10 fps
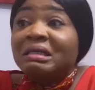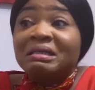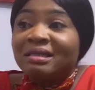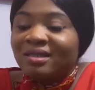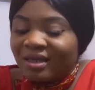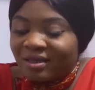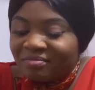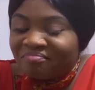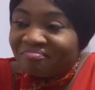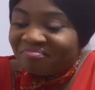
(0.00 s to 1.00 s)
He's inside.
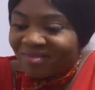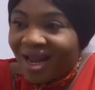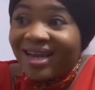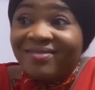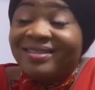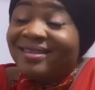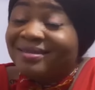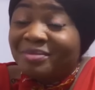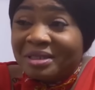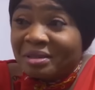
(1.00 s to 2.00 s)
I
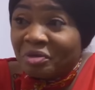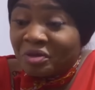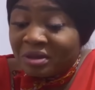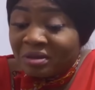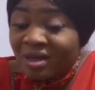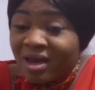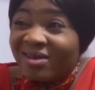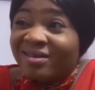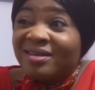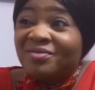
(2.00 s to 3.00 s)
greeted him this morning.
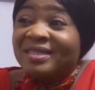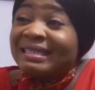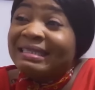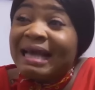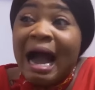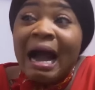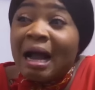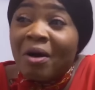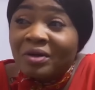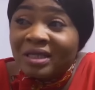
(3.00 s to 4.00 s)
He let you see the
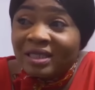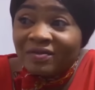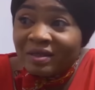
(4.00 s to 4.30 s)
anger on his